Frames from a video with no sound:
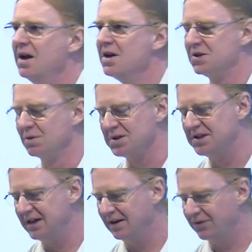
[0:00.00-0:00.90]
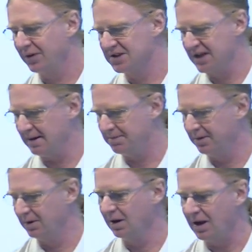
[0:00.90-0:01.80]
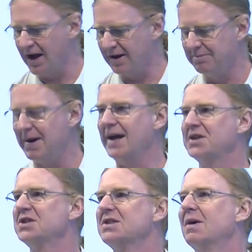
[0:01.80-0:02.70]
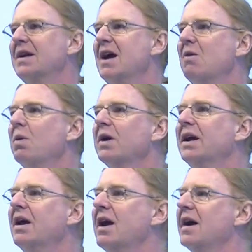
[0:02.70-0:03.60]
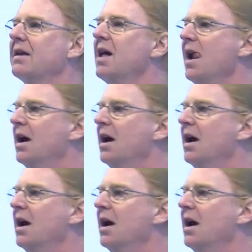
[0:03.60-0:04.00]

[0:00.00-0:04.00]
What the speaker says: So we're seeing, for example, a lot of patches right now working on